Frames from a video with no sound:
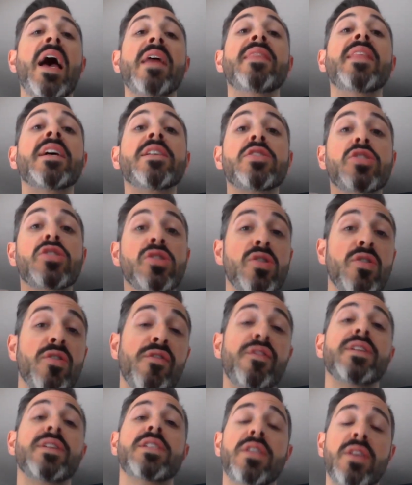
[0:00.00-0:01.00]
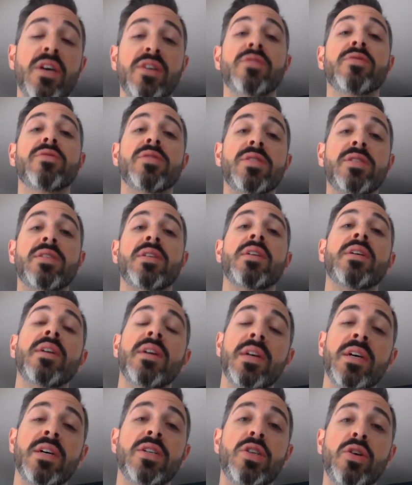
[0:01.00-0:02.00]
and then surface those
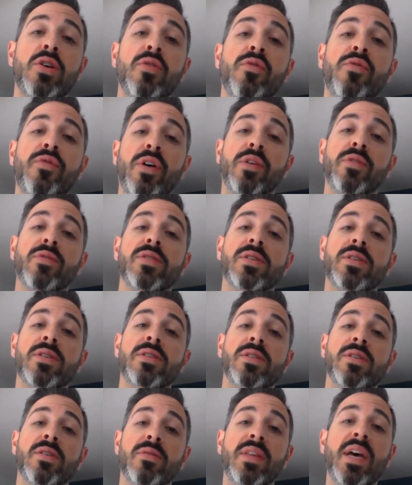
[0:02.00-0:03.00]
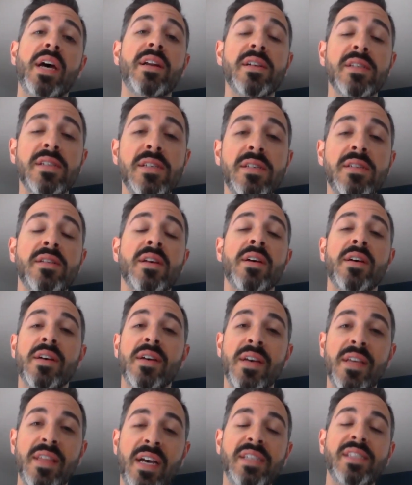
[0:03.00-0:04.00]
to folks. So
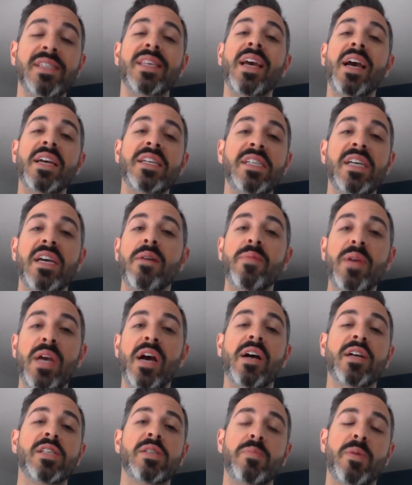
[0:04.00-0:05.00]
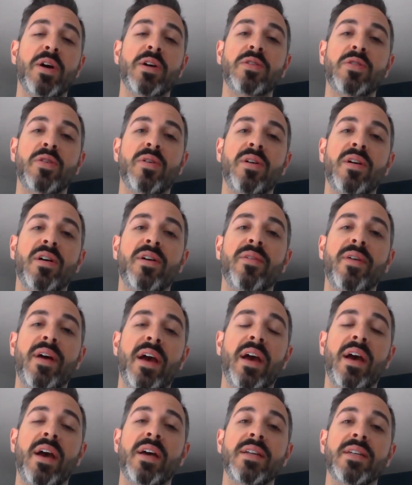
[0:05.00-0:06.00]
that's the idea behind SparkToro,
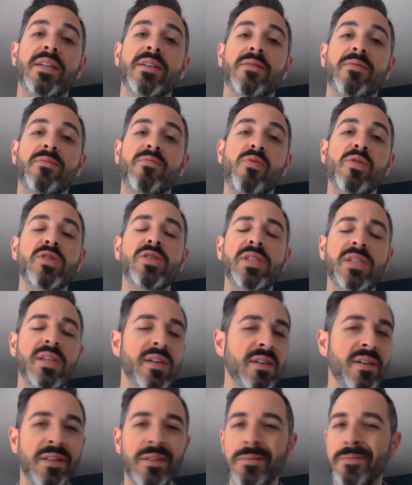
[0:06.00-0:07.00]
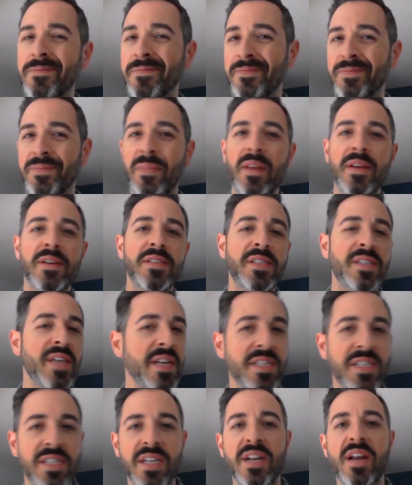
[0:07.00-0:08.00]
and we're still
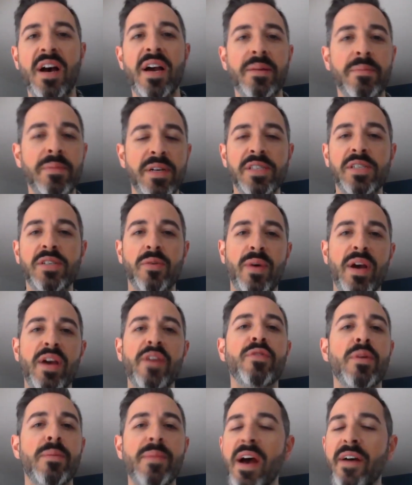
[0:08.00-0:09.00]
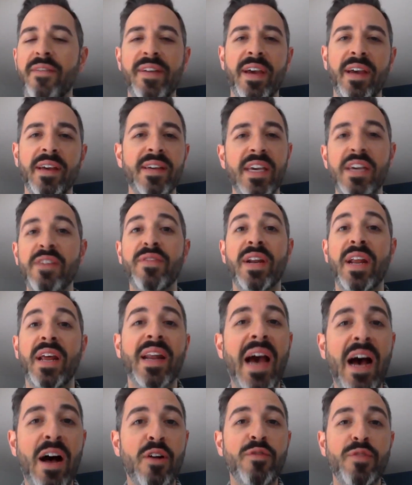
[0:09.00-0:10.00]
6 to 9 months away from having even
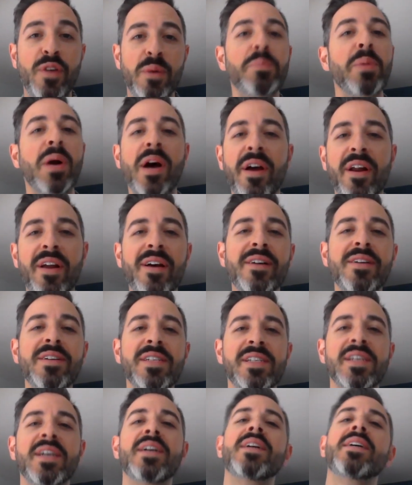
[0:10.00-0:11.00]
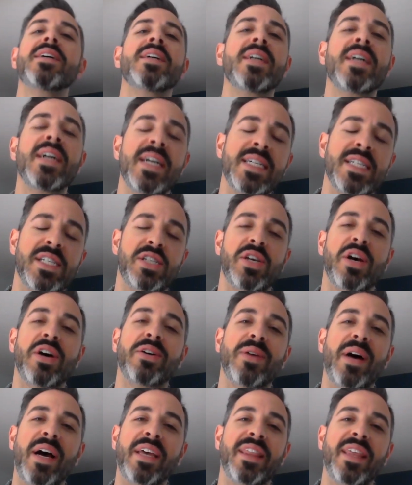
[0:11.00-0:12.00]
an alpha product.
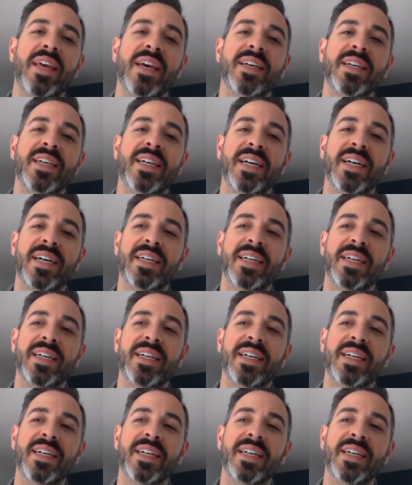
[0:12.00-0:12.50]
So I think